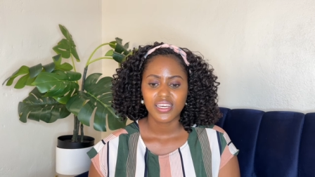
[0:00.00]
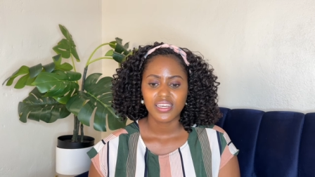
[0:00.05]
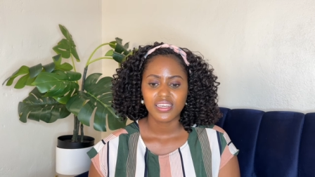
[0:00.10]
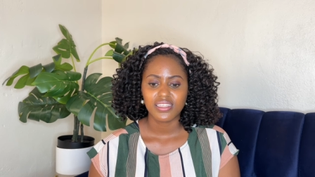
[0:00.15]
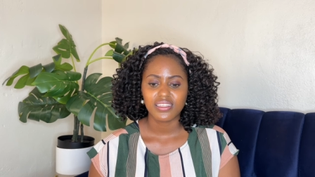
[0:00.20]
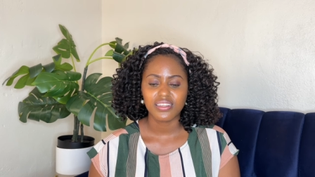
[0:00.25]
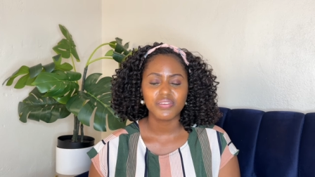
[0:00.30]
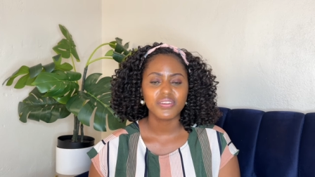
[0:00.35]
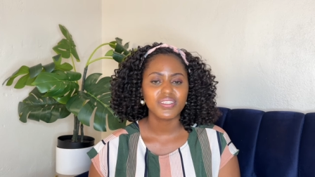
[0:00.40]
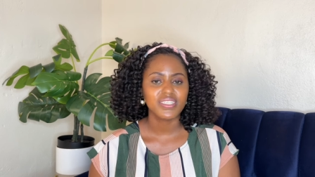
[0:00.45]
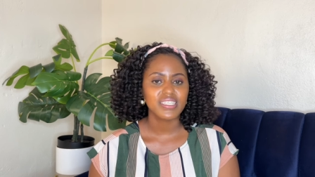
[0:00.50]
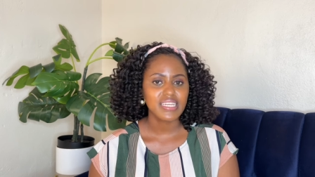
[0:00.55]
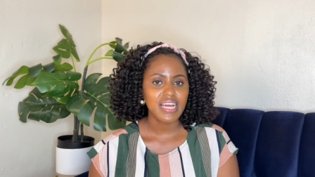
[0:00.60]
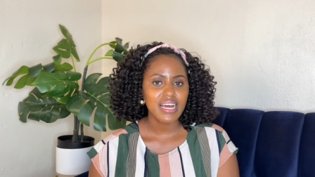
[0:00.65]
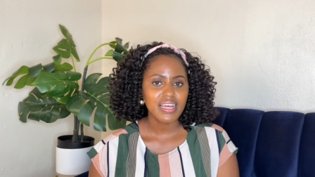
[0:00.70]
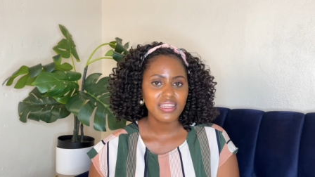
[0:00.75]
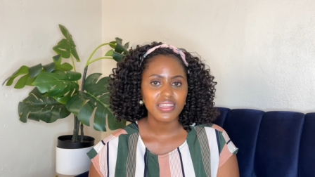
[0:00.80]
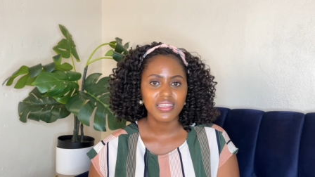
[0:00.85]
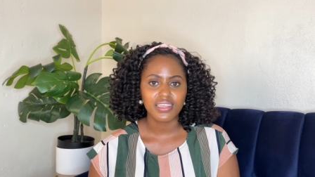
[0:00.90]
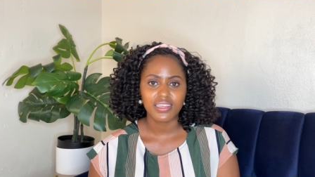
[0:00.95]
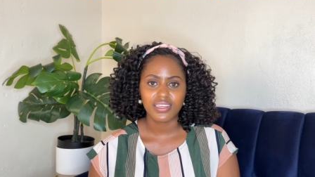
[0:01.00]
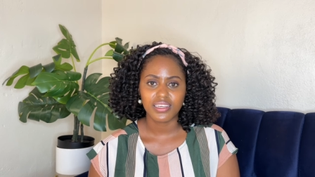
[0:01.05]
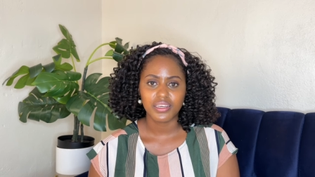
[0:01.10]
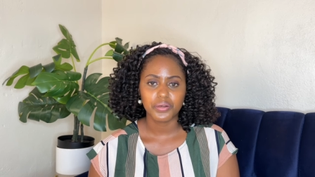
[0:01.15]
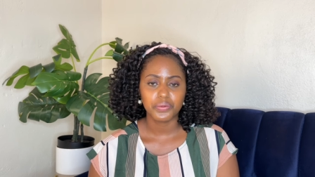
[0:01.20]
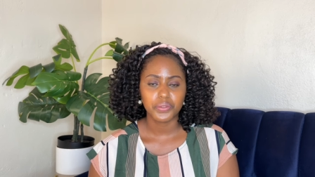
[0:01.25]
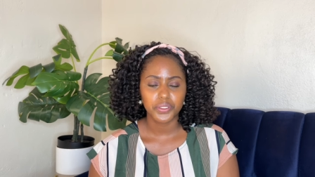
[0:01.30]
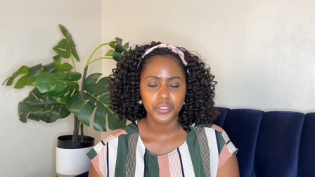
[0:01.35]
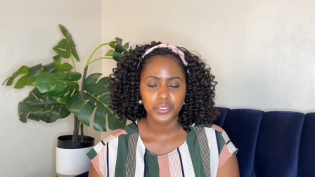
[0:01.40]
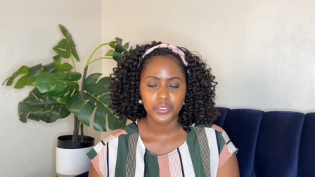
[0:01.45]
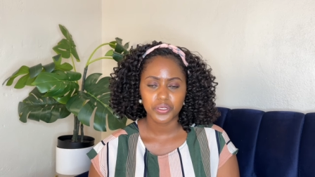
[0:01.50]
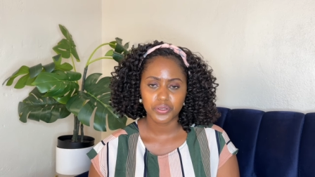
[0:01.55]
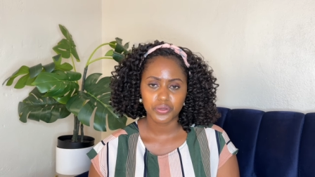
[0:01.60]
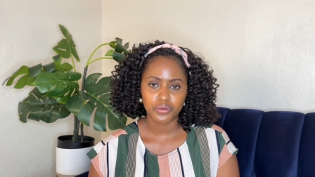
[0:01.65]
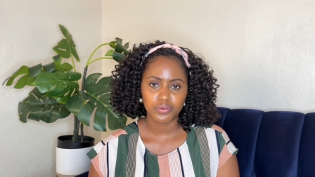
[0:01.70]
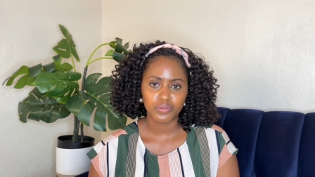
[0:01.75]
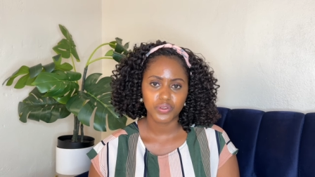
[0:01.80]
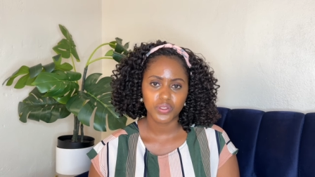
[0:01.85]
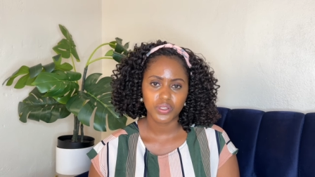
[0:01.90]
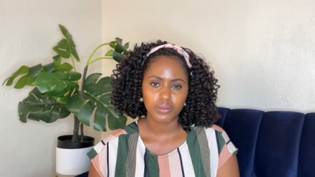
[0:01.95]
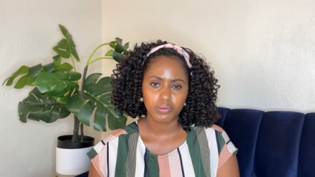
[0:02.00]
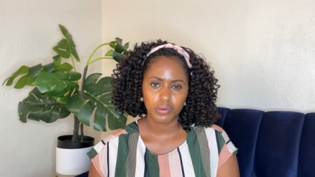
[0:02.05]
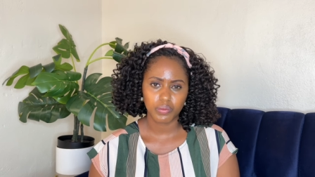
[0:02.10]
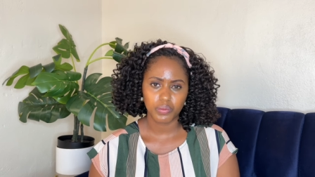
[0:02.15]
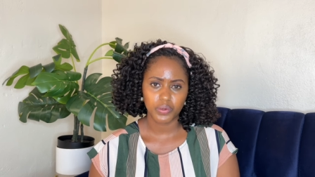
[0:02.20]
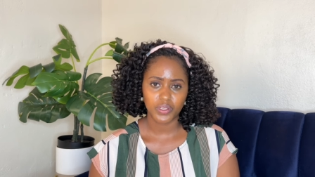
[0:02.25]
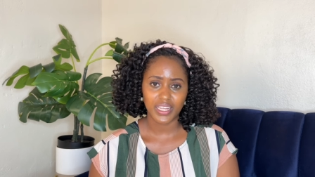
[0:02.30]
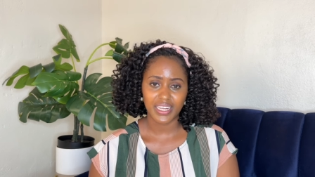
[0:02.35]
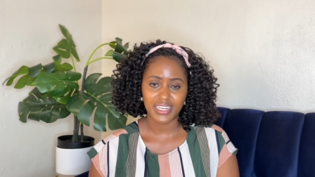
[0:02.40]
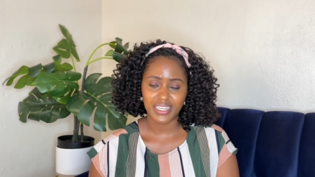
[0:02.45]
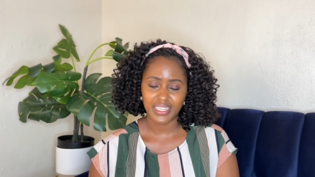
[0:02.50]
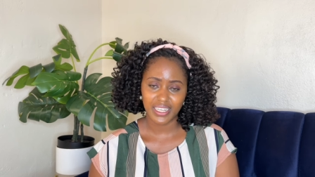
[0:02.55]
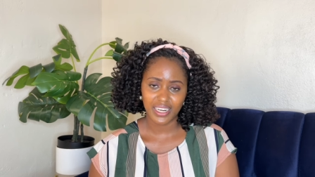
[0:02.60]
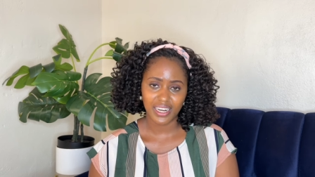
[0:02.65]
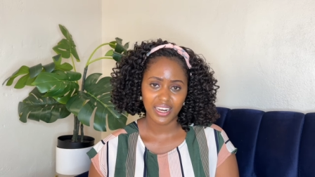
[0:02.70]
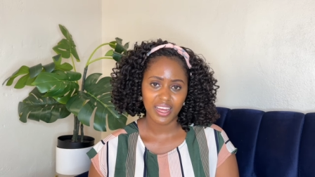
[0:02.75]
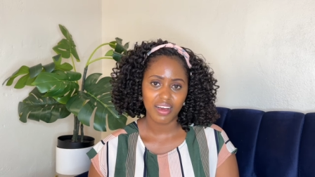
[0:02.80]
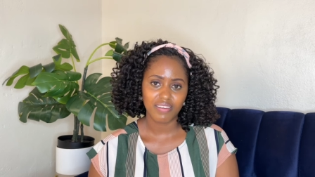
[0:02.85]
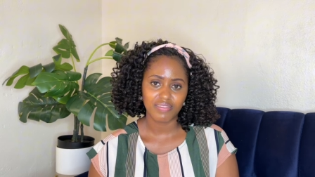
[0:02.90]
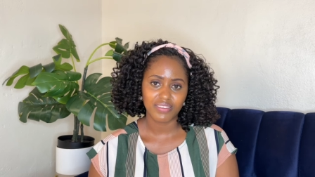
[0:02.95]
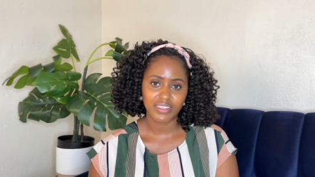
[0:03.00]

there is nothing He will not do for the people that He loves.